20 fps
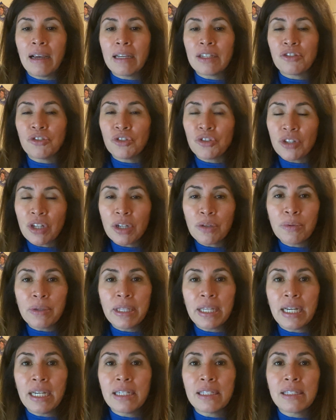share with
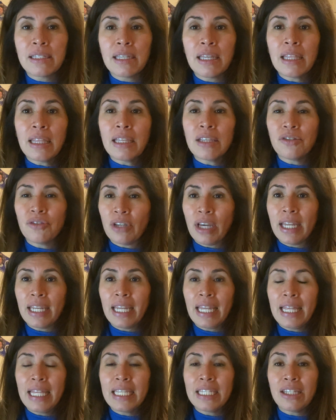us in this
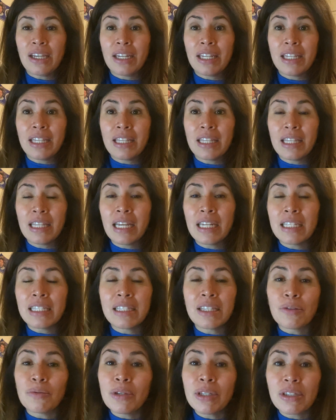channel, that is
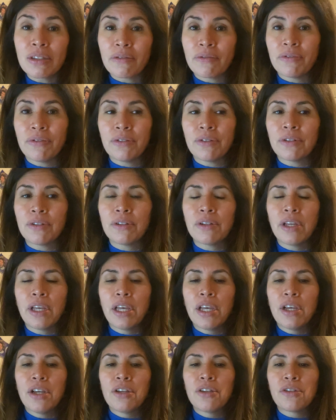the reason for.
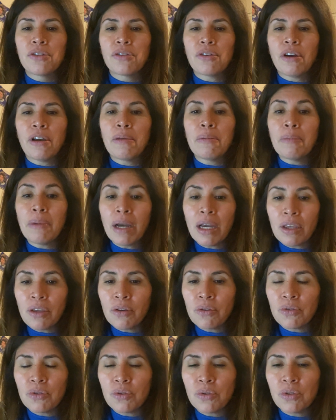So I invite
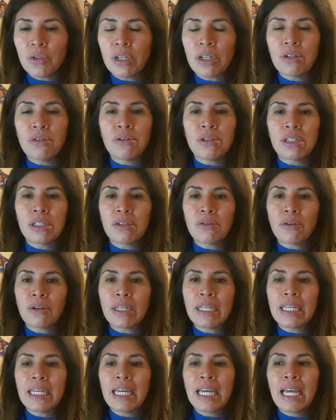you to share your
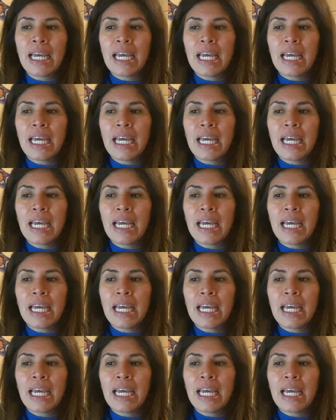story.